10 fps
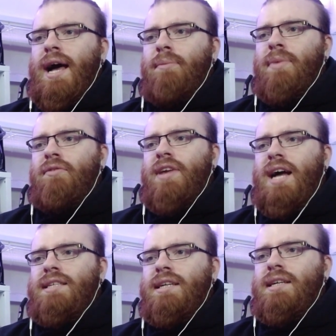I'll be
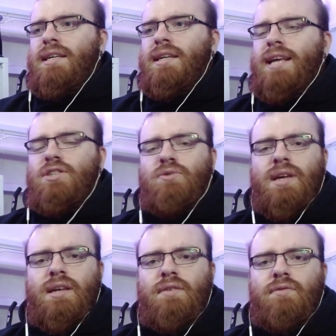reacting next
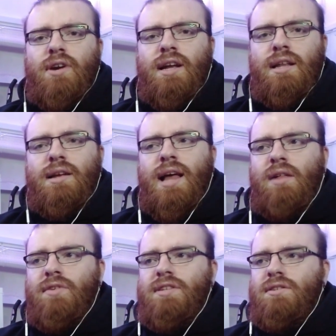week for another
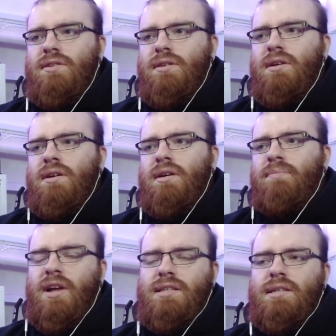Elvis uh,
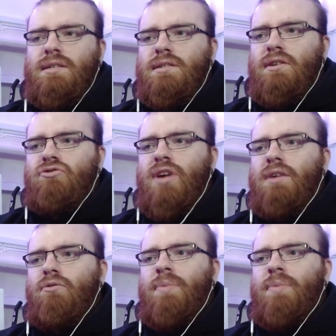Presley soundtrack.